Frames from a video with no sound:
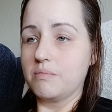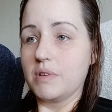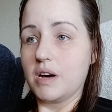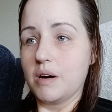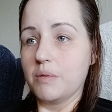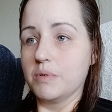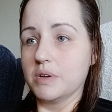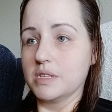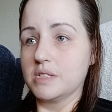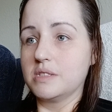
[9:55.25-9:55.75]

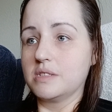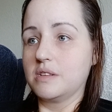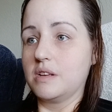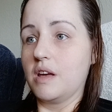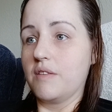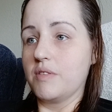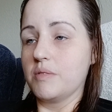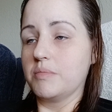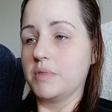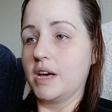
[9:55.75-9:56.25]
I must
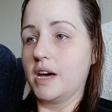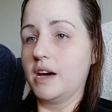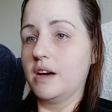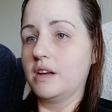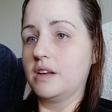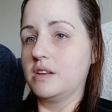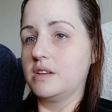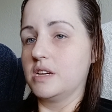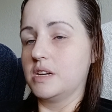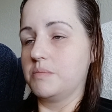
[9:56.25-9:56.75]
give him that.
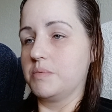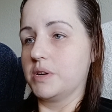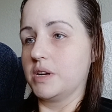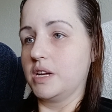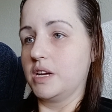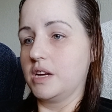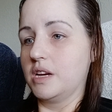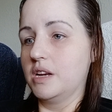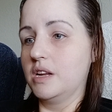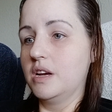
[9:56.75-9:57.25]
He did
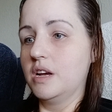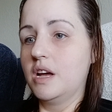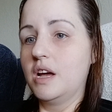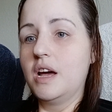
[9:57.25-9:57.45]
pretty good.